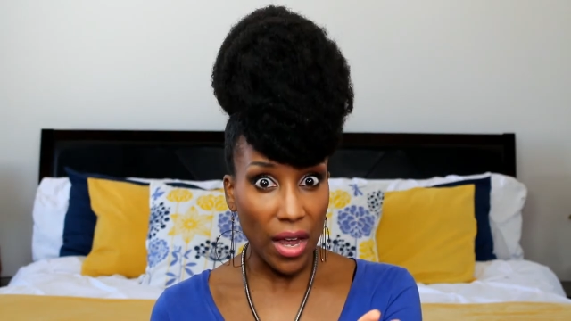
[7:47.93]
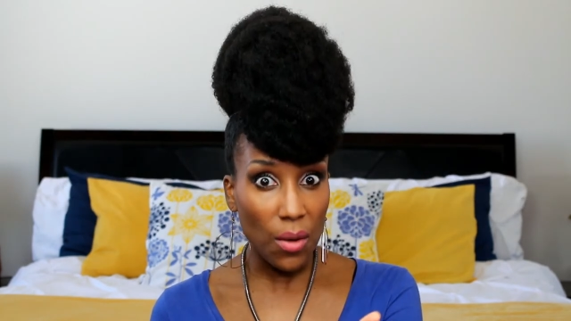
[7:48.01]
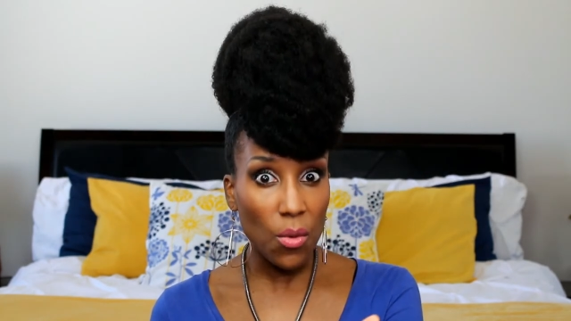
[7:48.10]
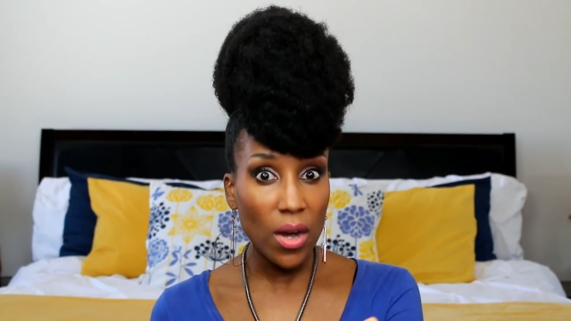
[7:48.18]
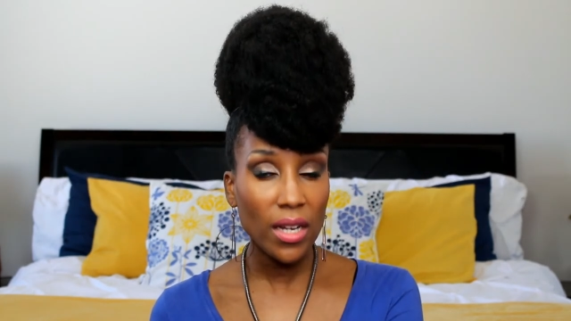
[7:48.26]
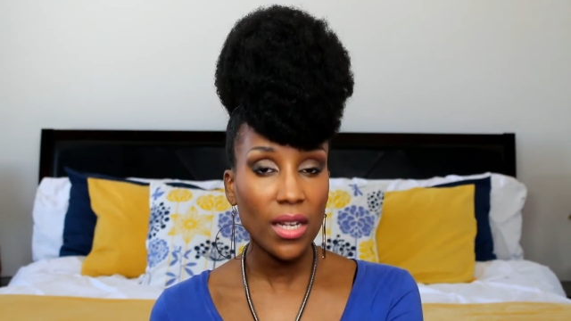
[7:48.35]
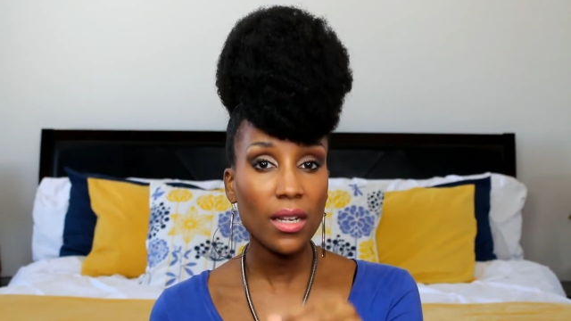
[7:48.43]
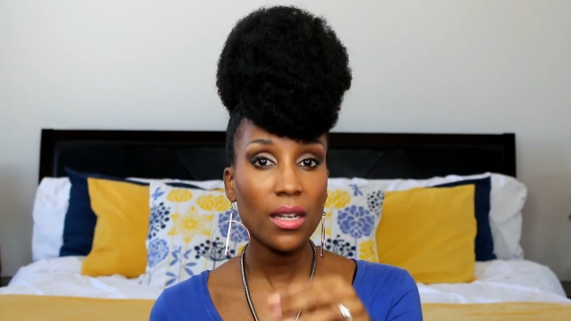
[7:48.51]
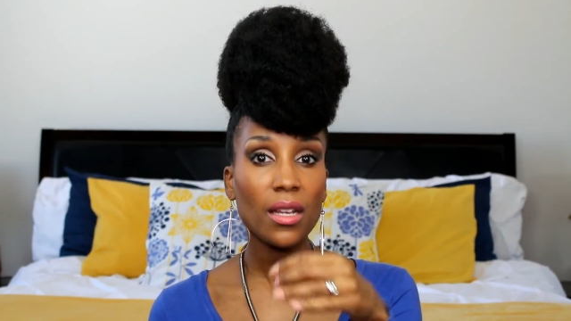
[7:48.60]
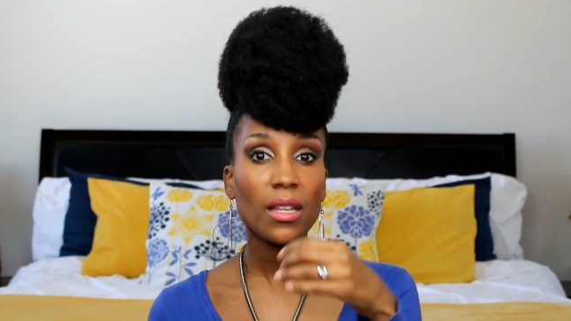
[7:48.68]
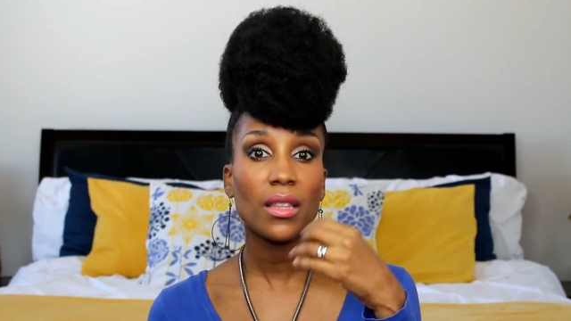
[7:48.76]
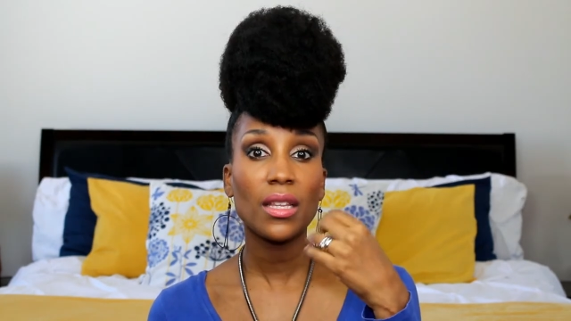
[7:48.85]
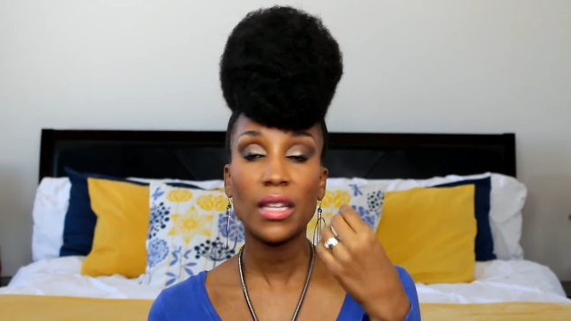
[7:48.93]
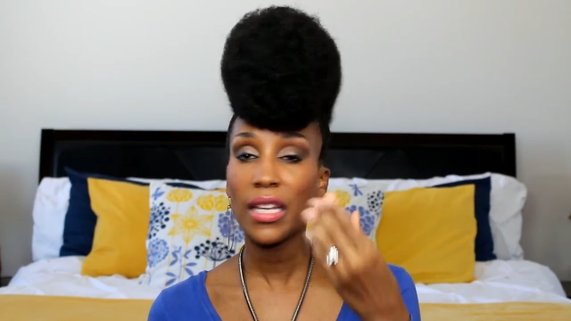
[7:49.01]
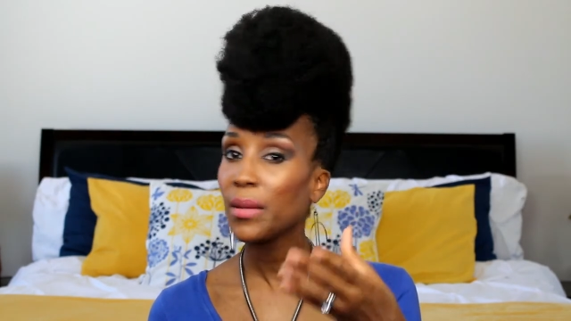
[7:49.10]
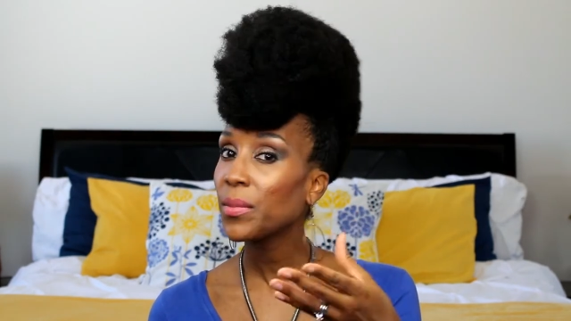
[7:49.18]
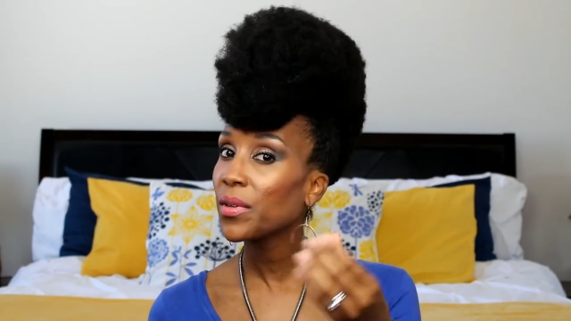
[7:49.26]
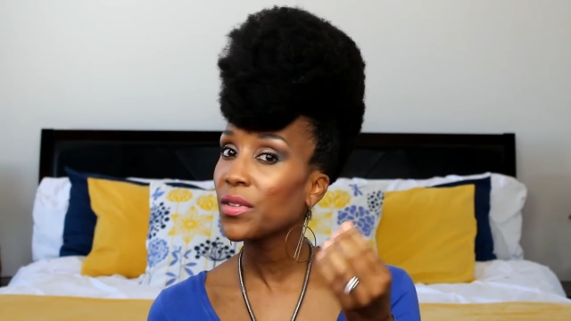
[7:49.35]
I wanted, the
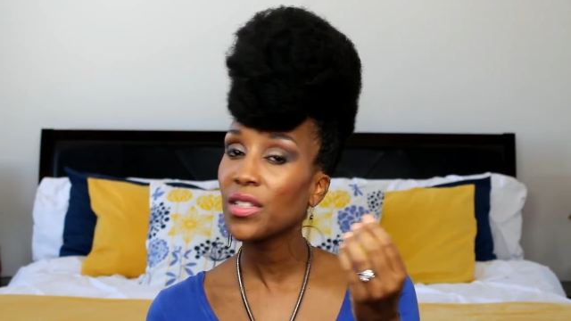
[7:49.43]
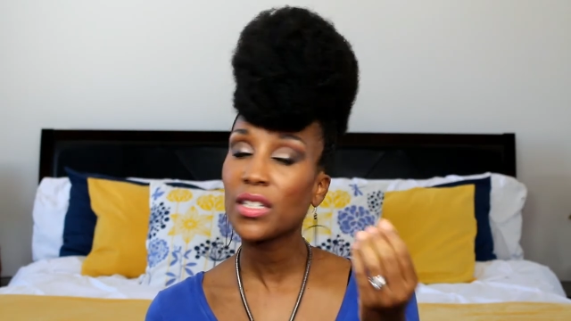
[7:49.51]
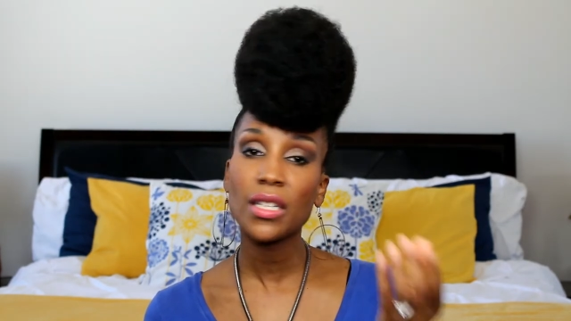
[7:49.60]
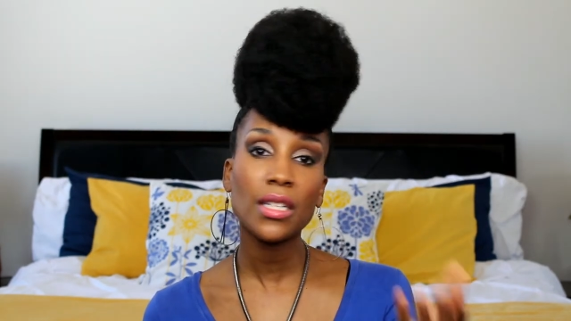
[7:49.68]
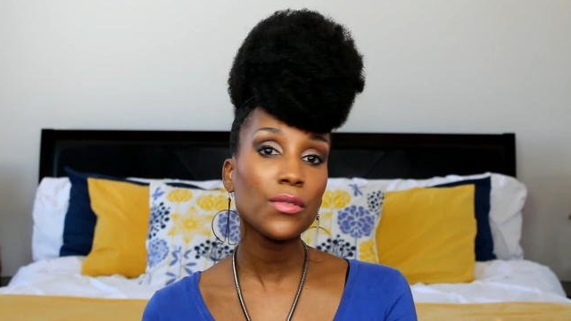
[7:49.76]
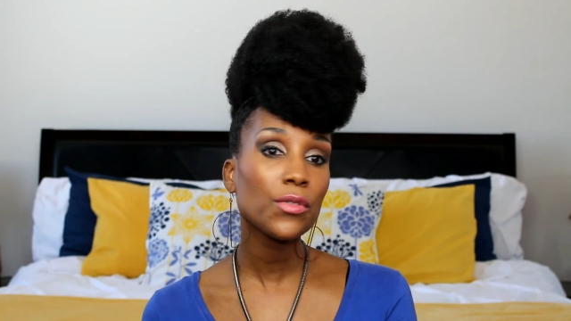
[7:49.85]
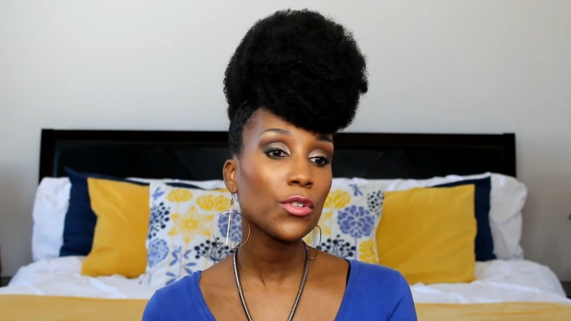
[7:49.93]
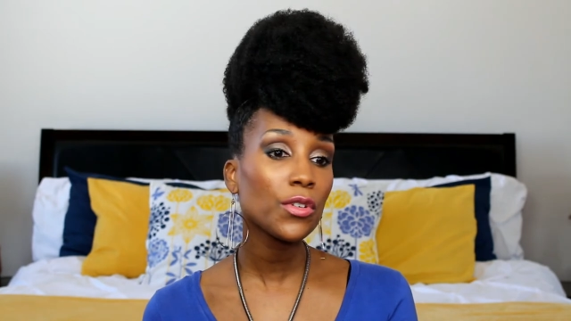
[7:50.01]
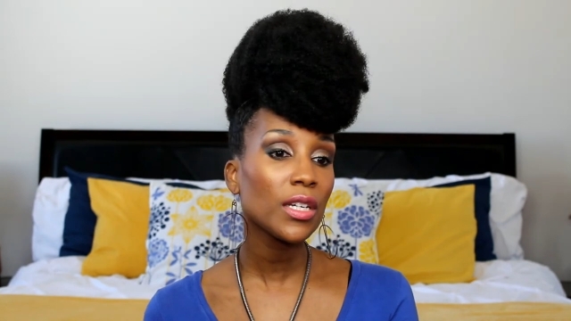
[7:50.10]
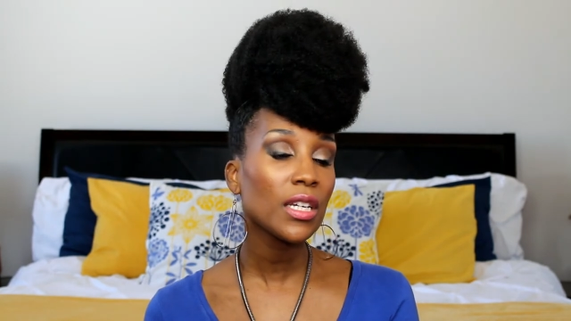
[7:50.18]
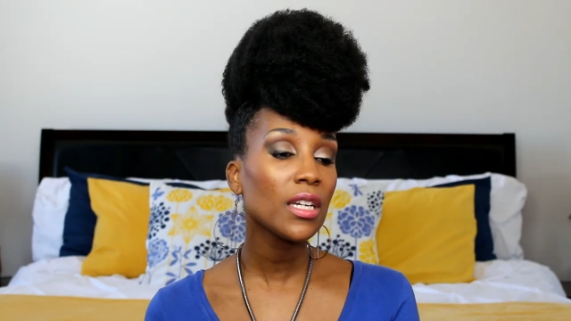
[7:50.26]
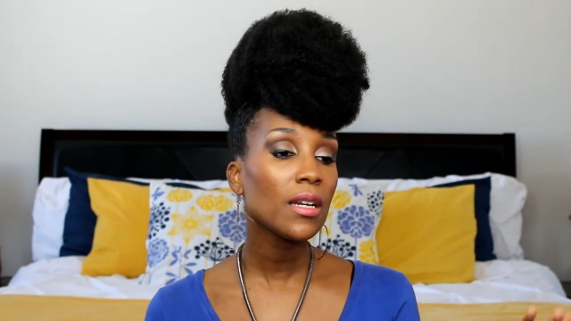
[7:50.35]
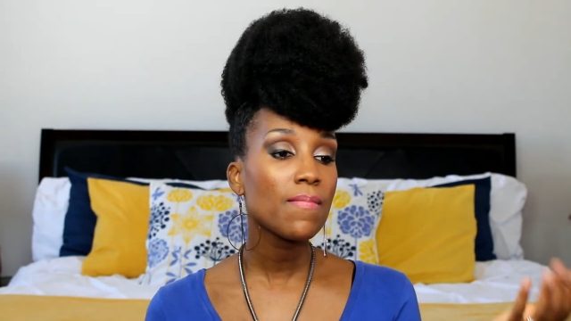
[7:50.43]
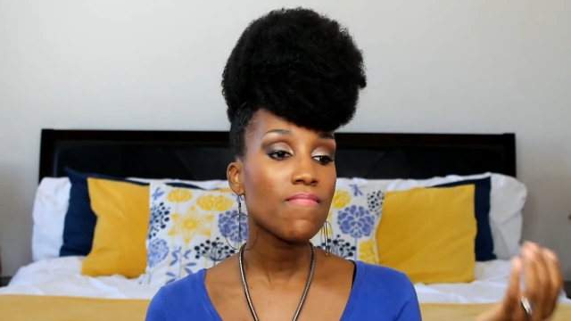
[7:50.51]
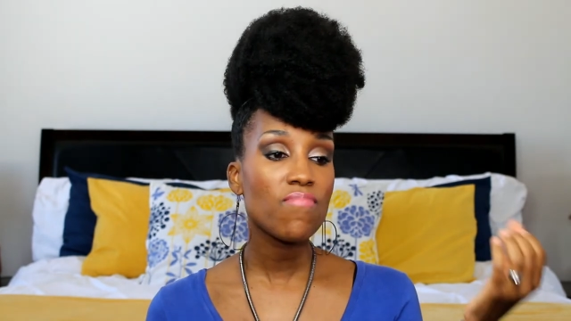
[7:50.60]
labor, the delivery.